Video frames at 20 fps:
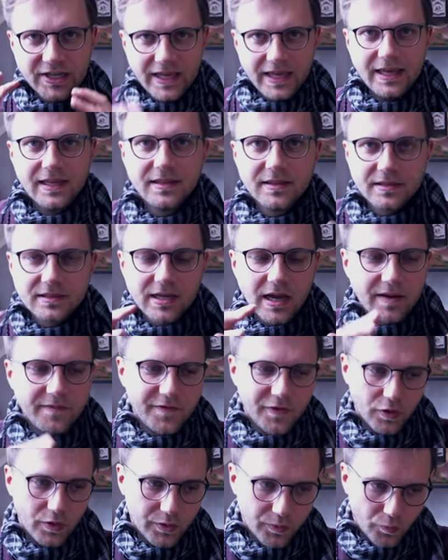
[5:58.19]
in the time
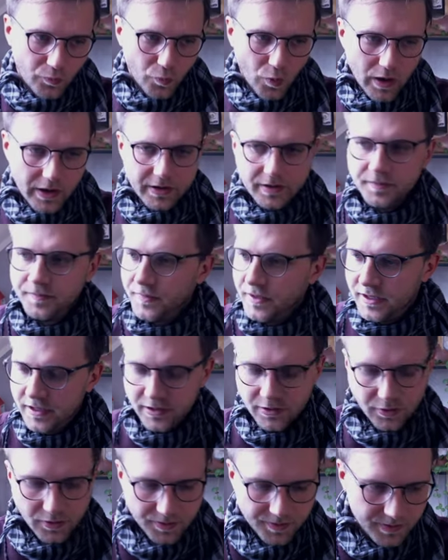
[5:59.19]
folder one
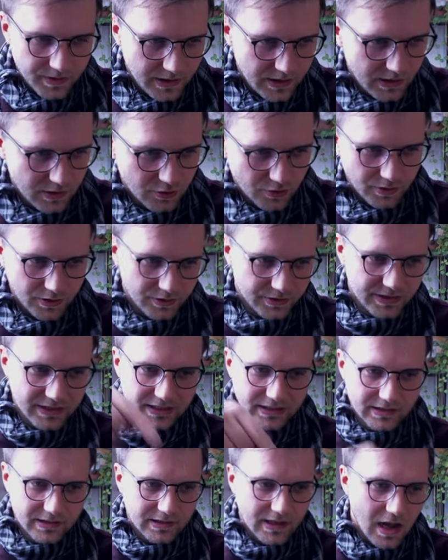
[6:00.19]
here, here, you see
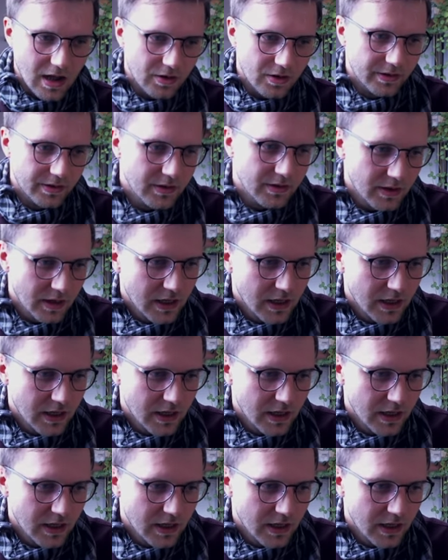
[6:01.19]
it down